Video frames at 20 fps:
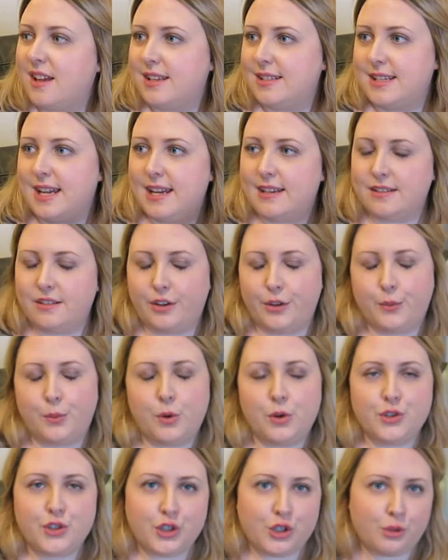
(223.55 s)
tidying out the
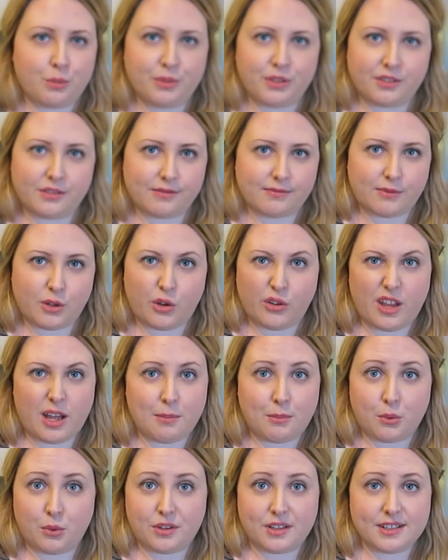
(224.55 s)
wardrobe and all
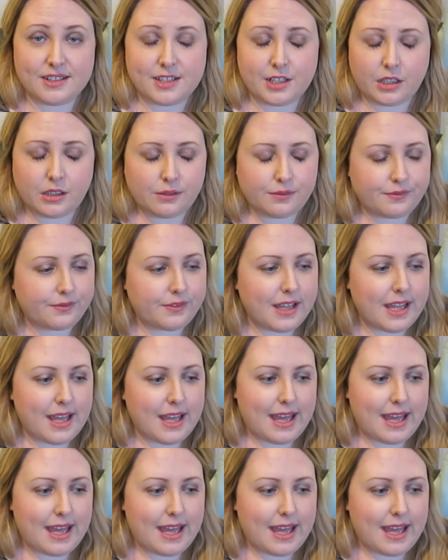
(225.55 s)
that boring stuff.